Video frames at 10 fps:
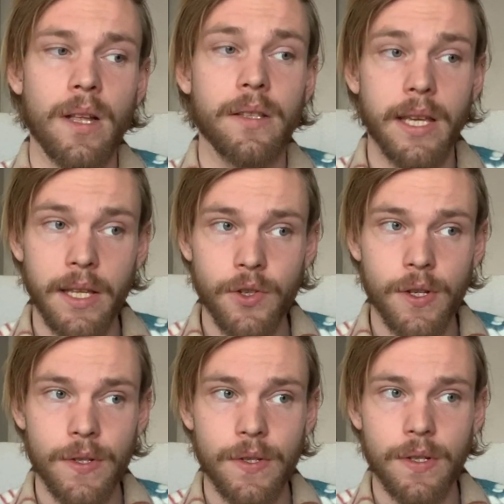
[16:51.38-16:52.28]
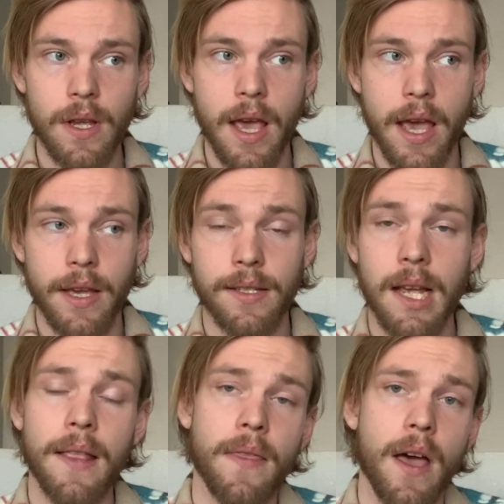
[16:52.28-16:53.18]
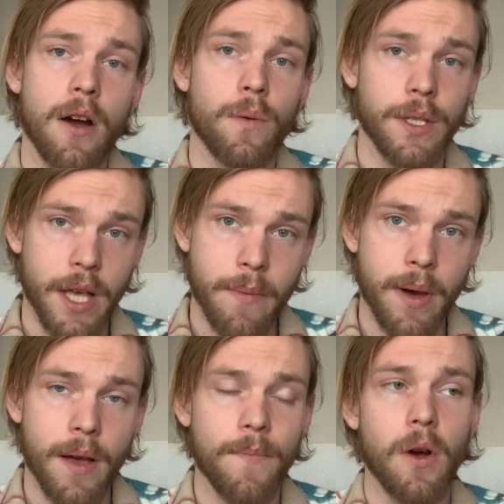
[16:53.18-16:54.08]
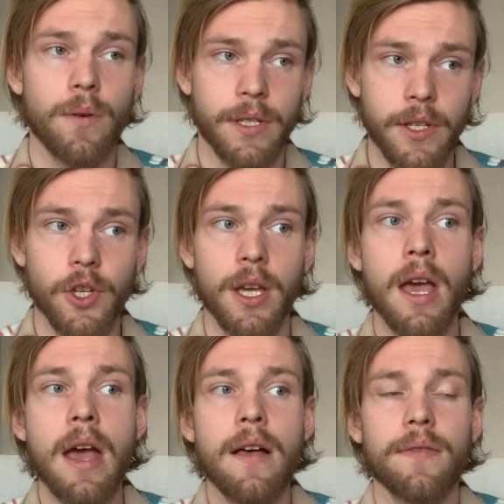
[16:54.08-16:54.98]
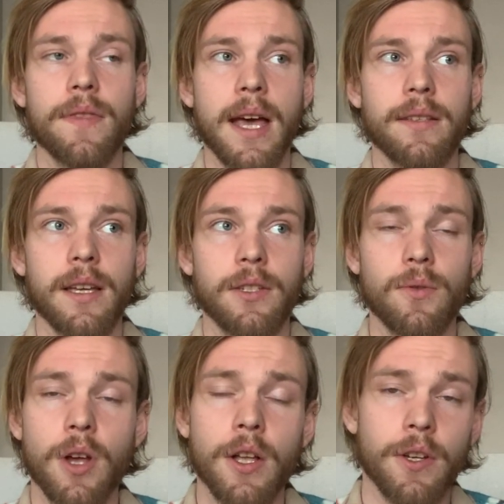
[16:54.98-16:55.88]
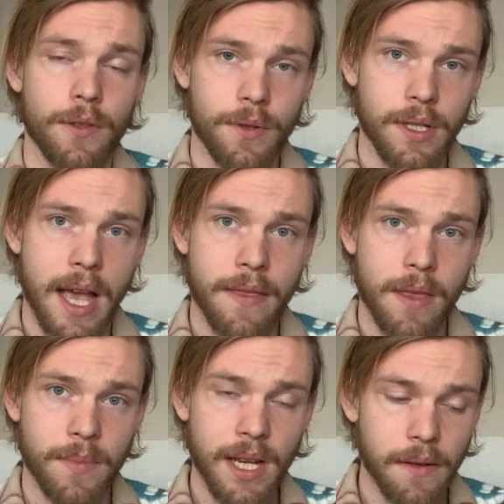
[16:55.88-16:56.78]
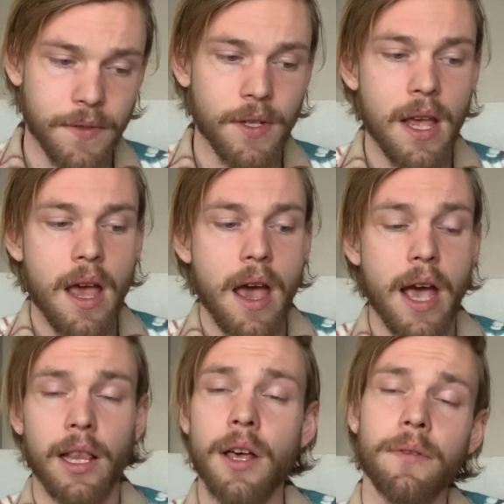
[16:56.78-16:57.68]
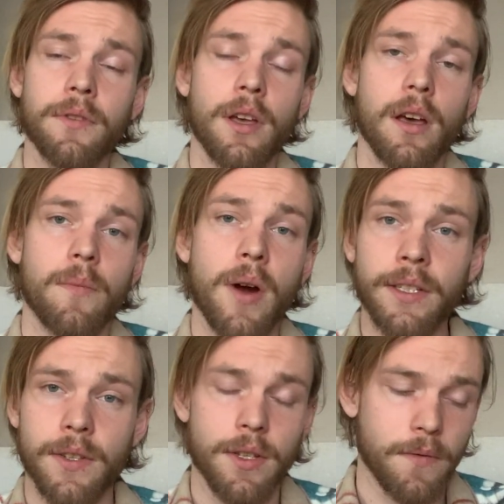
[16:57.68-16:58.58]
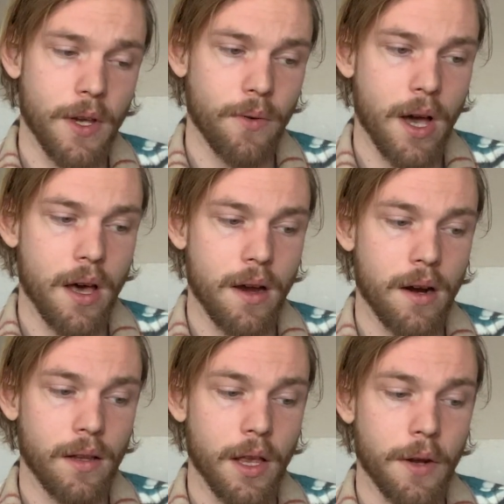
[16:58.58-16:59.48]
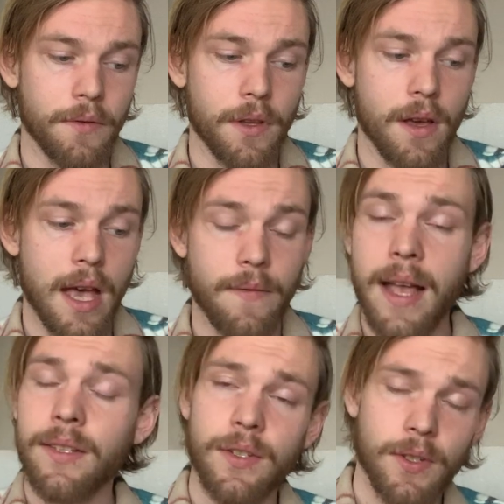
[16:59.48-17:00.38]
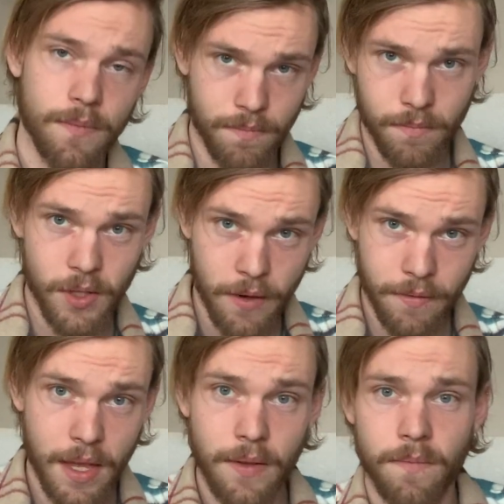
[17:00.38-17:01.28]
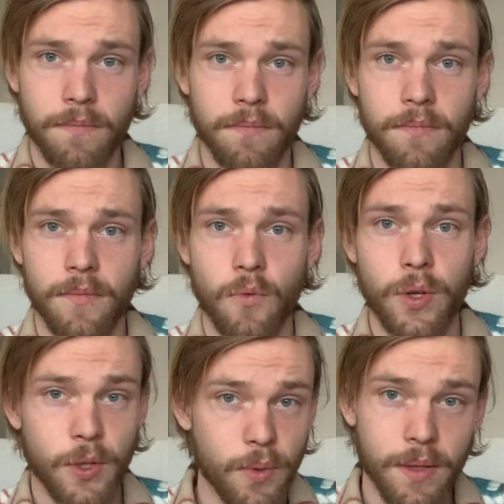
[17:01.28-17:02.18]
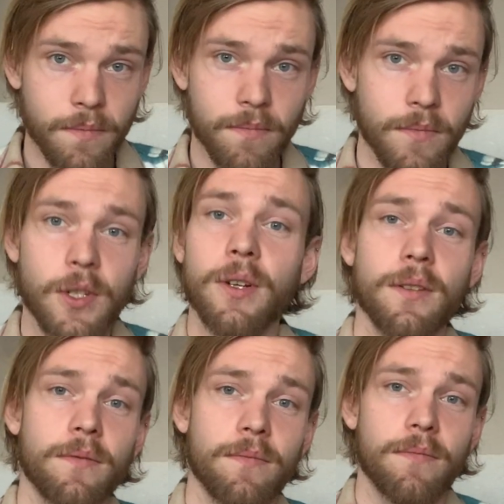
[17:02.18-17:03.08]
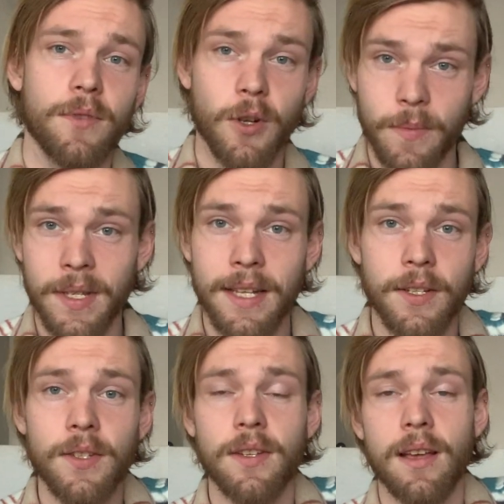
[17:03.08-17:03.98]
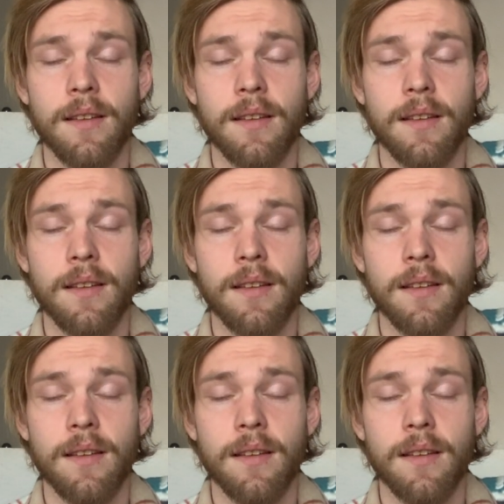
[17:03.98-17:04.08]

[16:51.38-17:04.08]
teaches a sadhana or a dharma or a teaching that they do not understand themselves. A lot of the practices of yoga, or a lot of the advanced stuff that we do in certain circumstances,